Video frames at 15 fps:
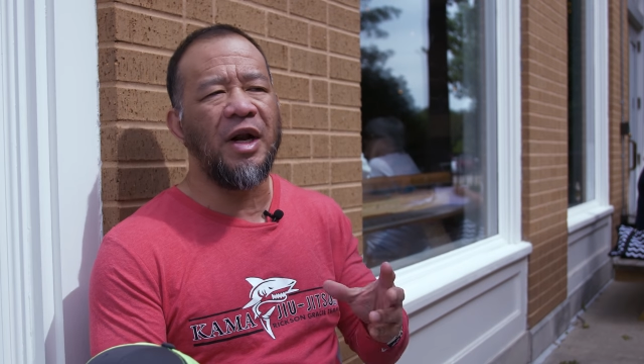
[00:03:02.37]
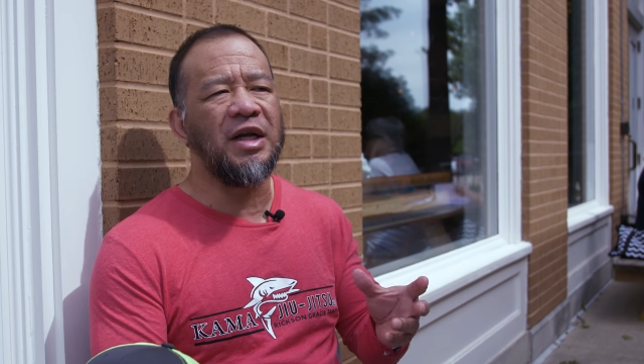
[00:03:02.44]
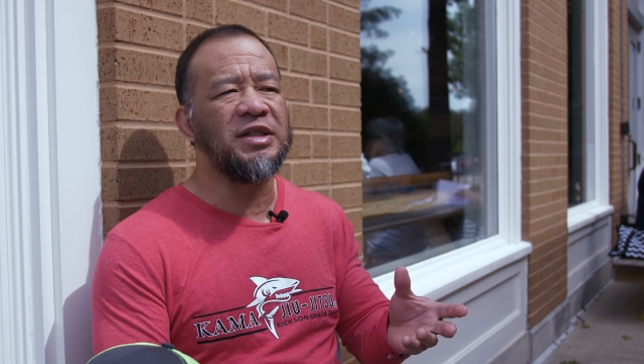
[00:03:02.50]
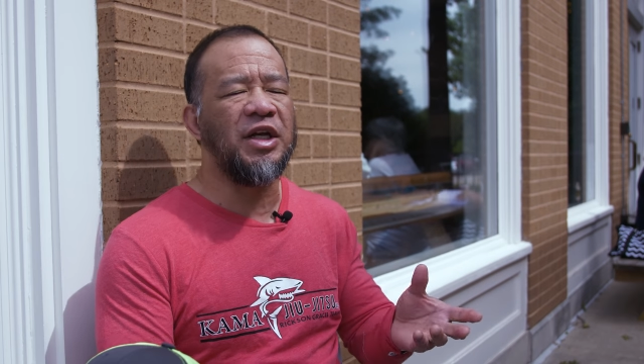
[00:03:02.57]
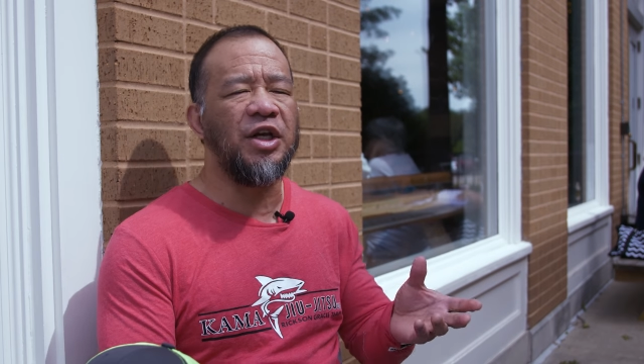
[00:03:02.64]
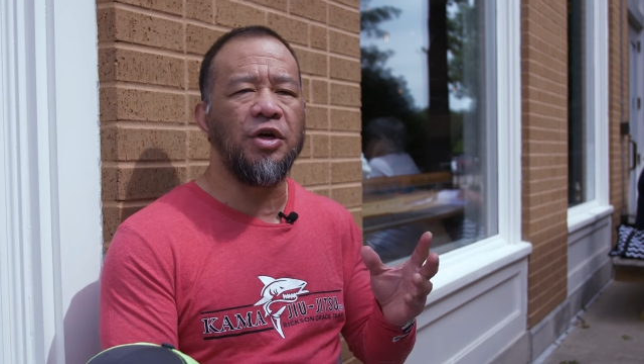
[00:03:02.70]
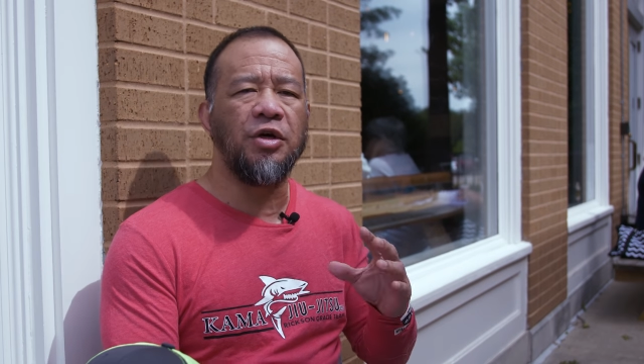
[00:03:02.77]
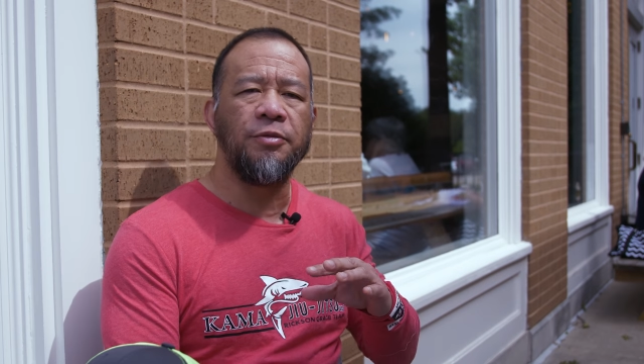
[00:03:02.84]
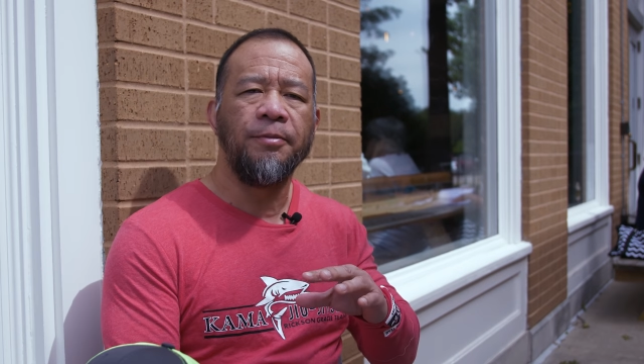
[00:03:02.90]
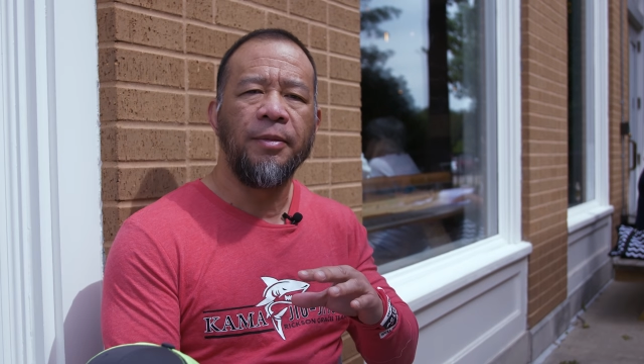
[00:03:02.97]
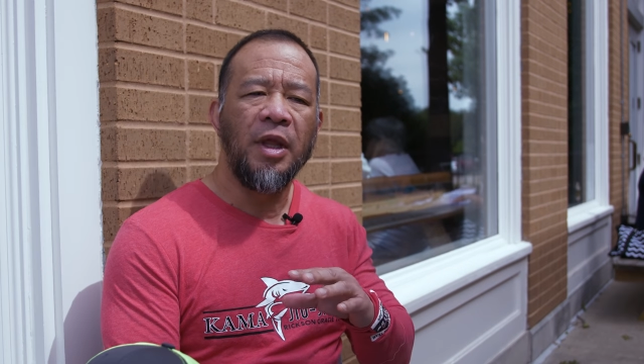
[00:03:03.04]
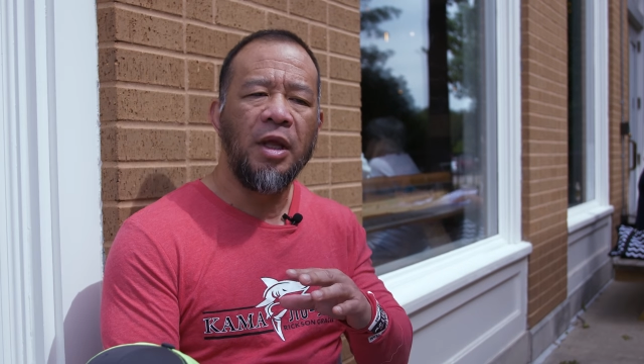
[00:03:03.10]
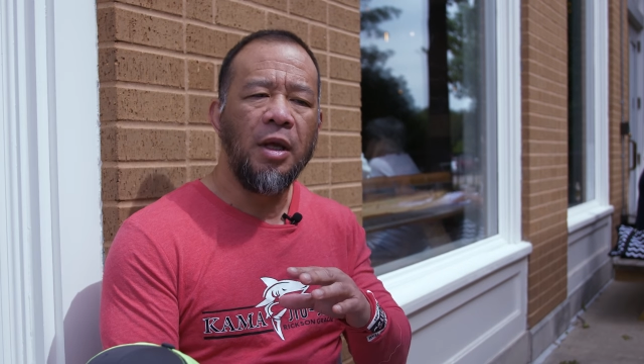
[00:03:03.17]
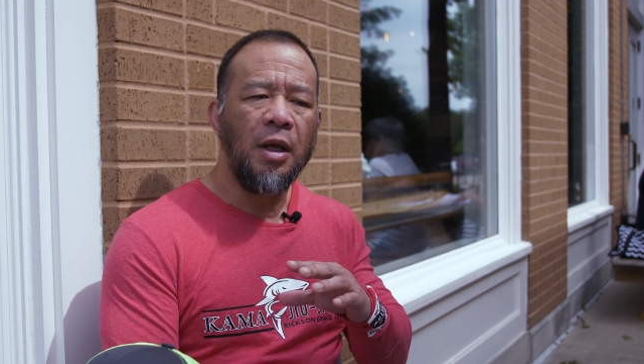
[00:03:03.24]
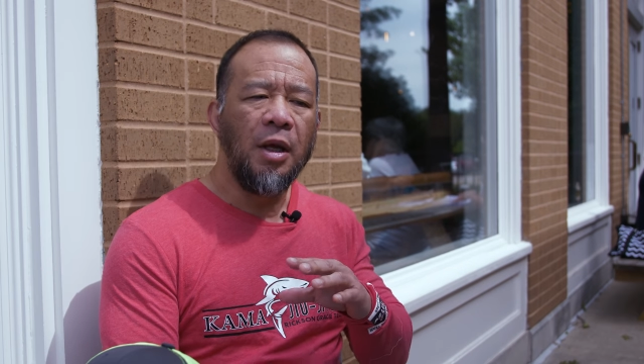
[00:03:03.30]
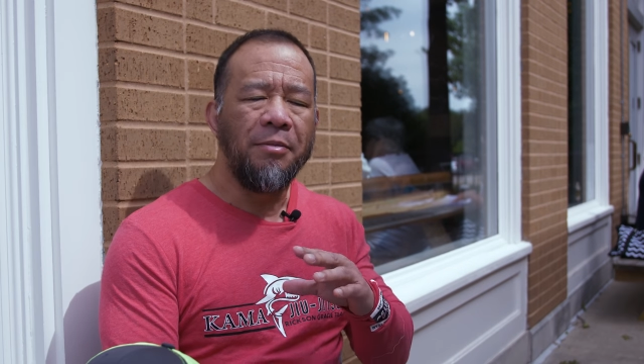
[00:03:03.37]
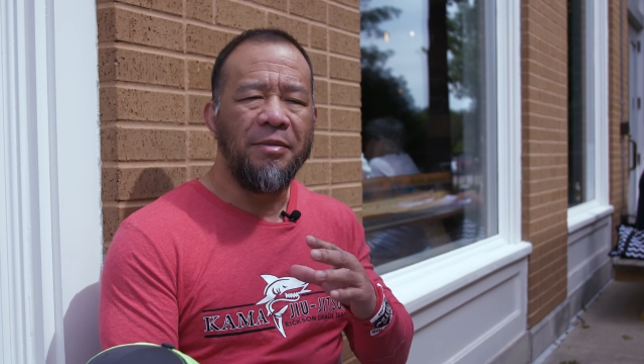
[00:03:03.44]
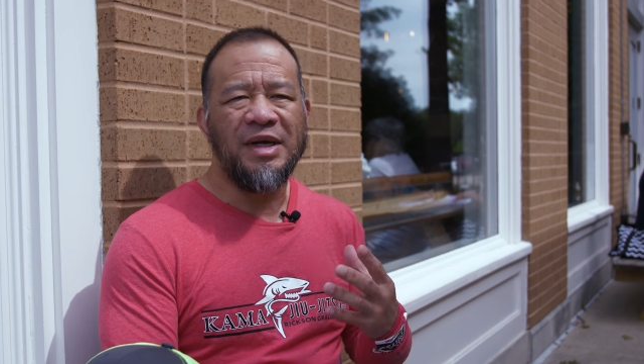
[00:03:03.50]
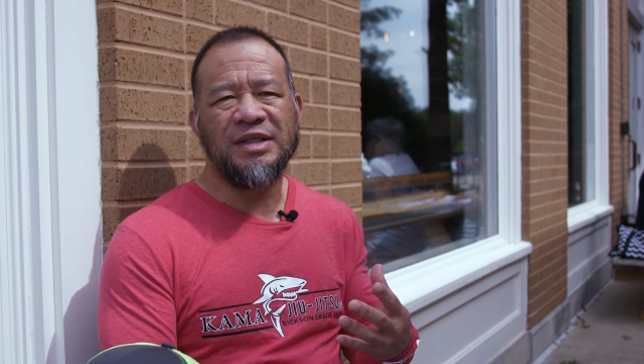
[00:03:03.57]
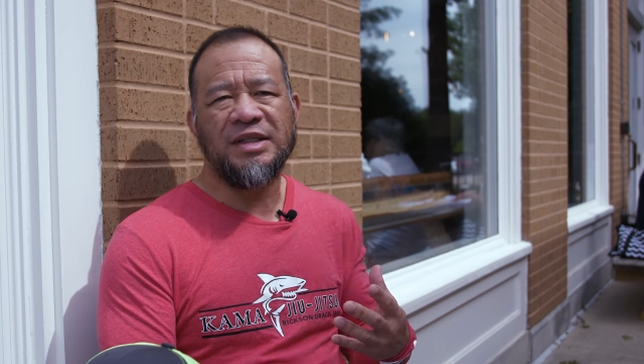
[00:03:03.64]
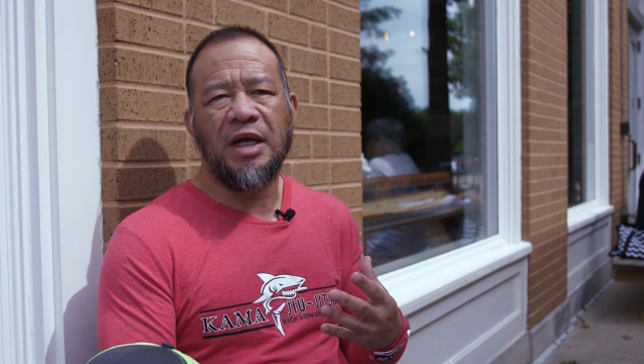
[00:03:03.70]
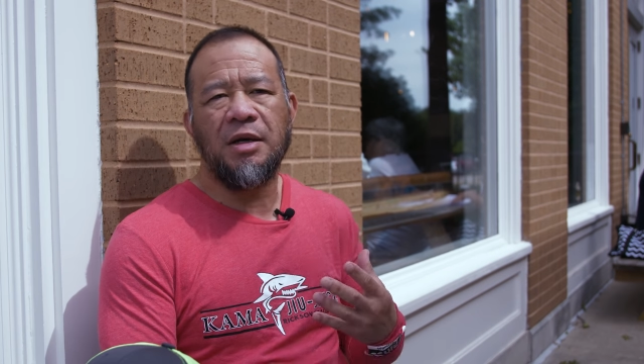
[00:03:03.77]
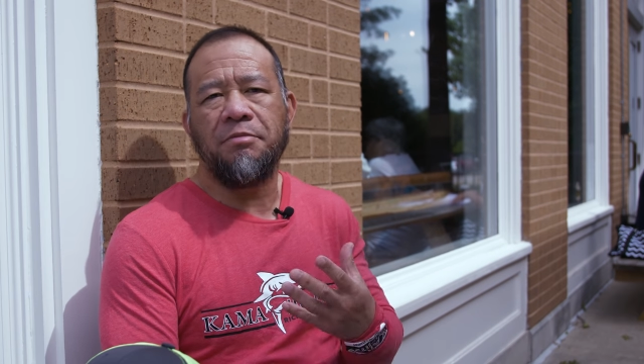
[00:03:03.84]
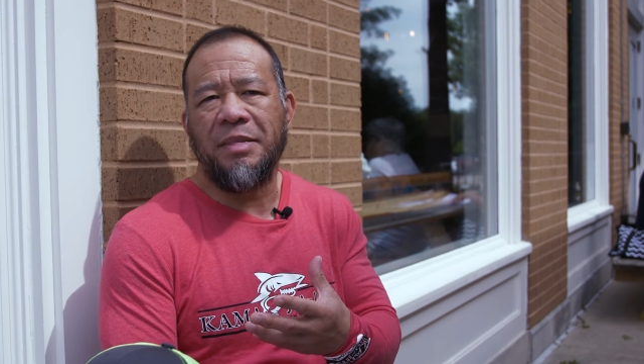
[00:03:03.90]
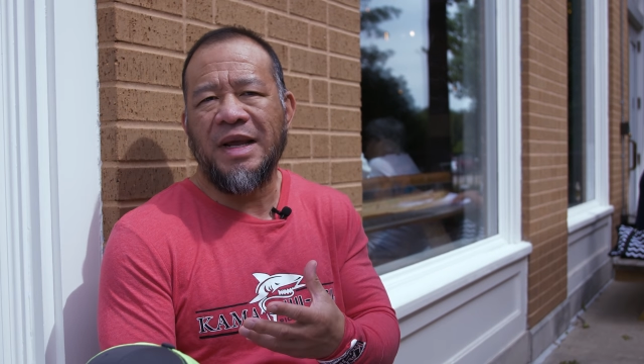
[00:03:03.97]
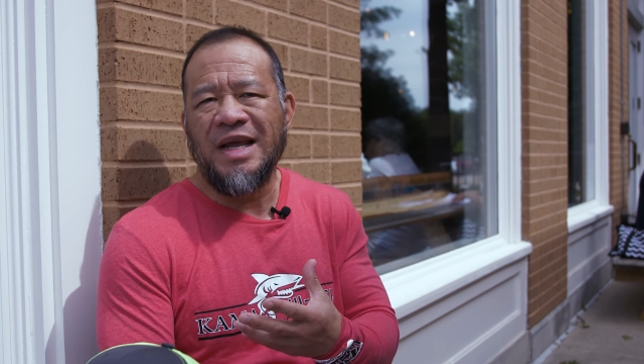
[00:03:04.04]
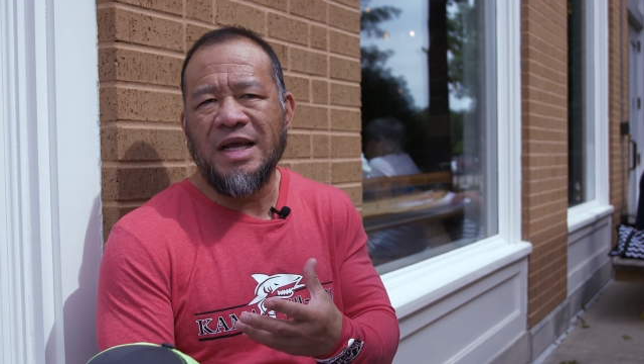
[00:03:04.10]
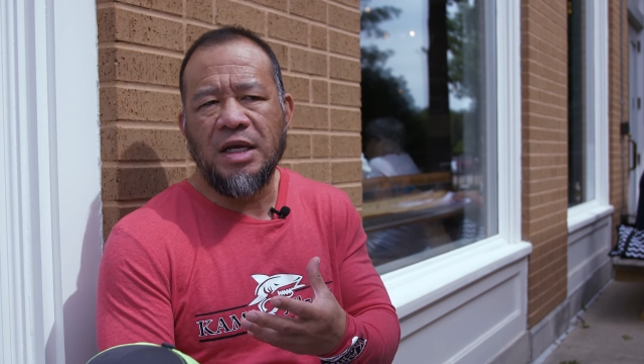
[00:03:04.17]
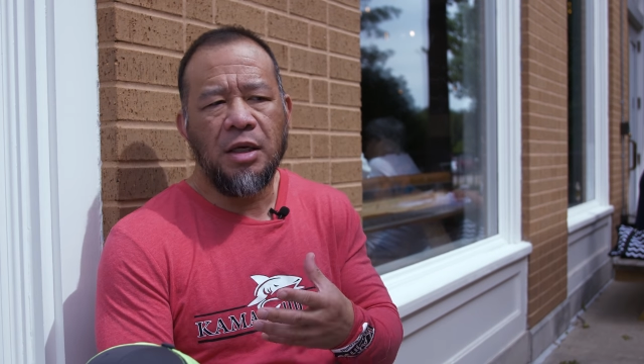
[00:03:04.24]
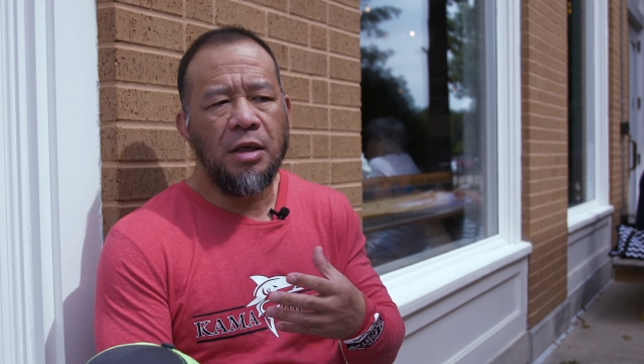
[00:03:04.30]
And I say, you know, my son
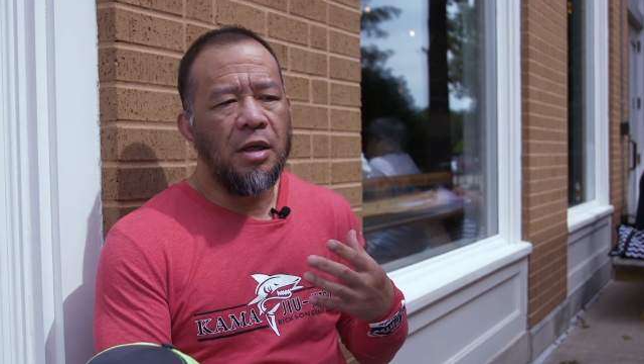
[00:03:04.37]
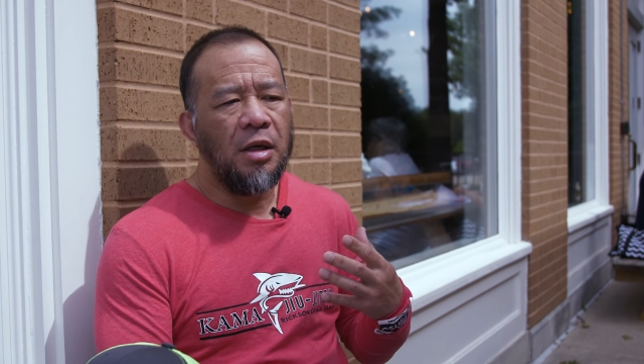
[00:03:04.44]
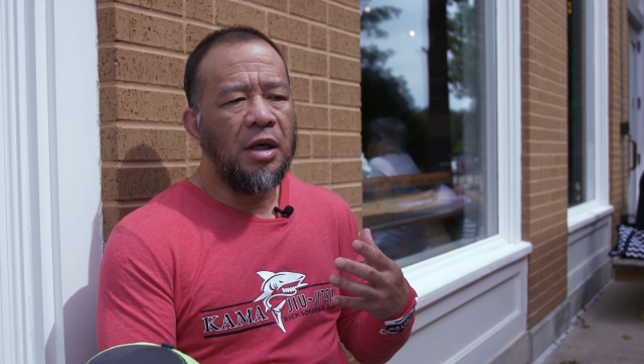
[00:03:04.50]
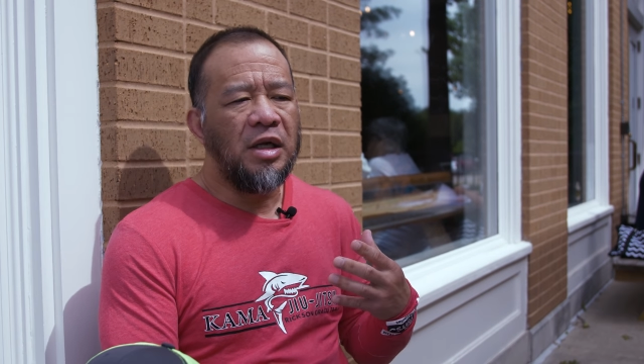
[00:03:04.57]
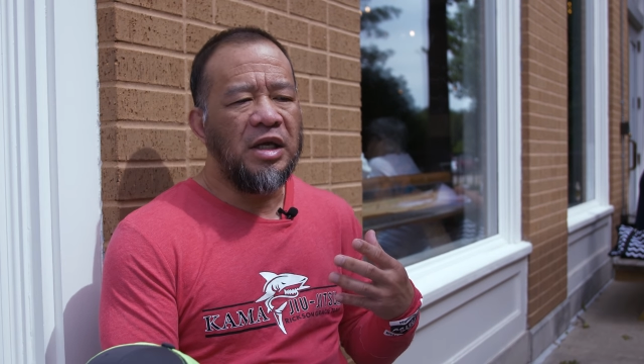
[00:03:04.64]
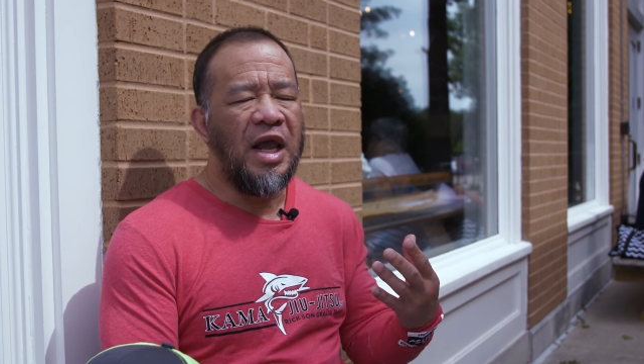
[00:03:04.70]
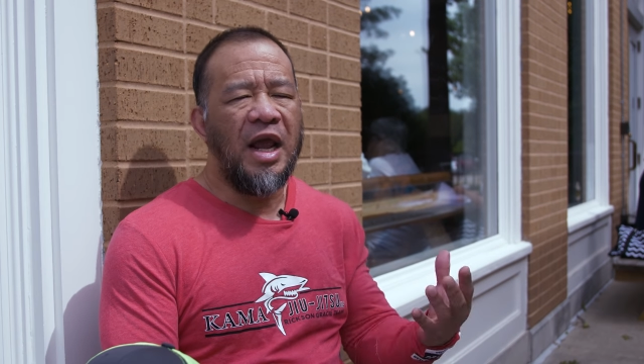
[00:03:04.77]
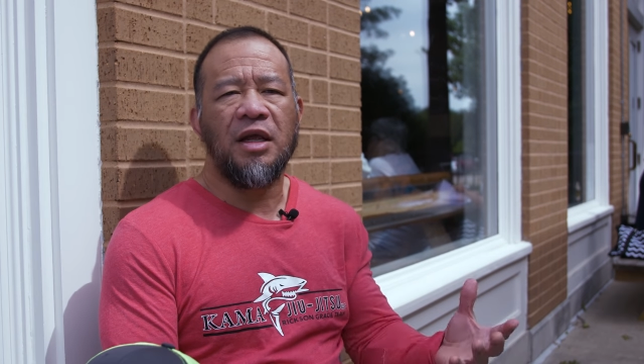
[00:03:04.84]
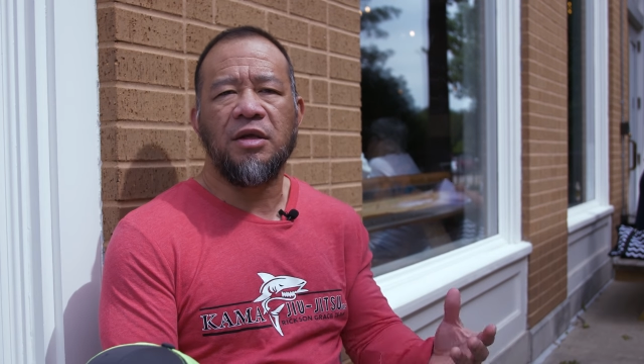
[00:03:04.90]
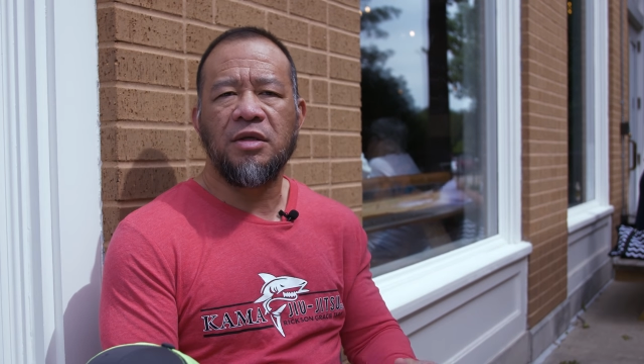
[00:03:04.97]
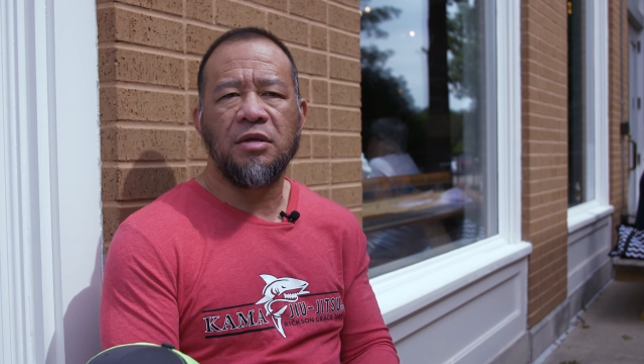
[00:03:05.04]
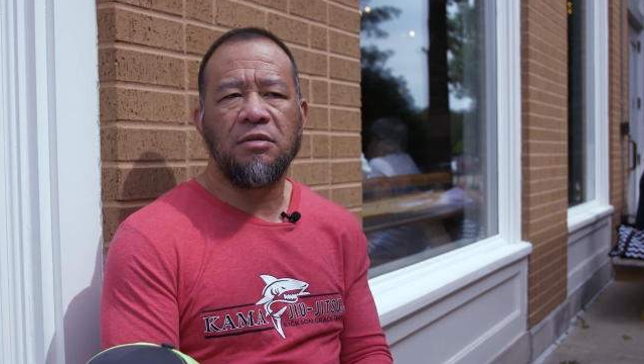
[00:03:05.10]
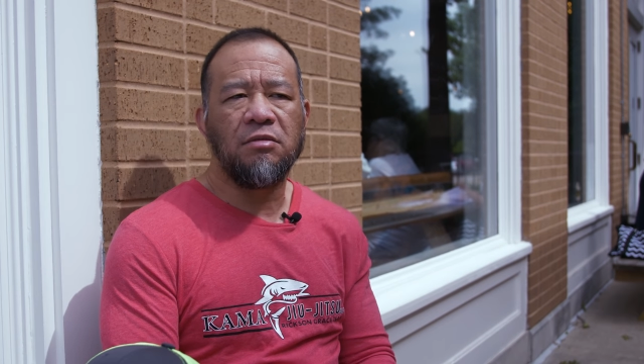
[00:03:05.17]
B can't